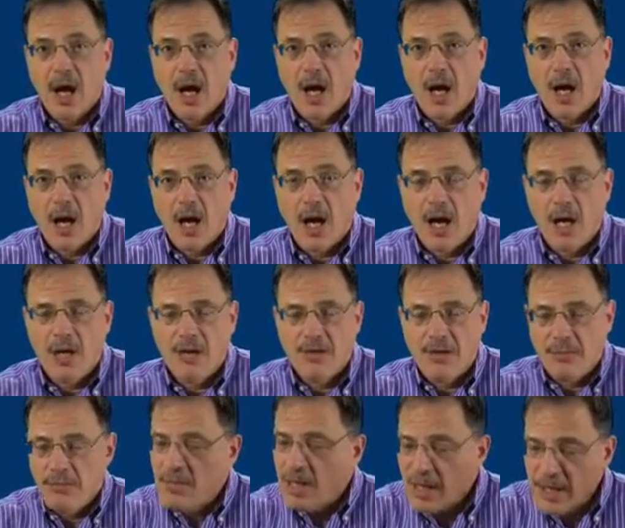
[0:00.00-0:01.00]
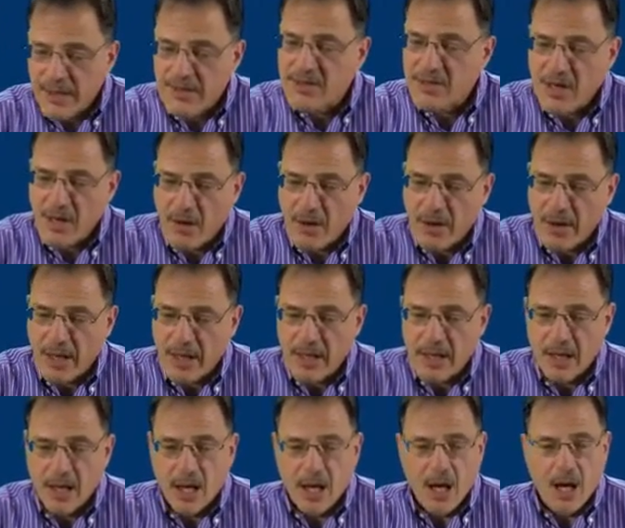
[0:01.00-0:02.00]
the military,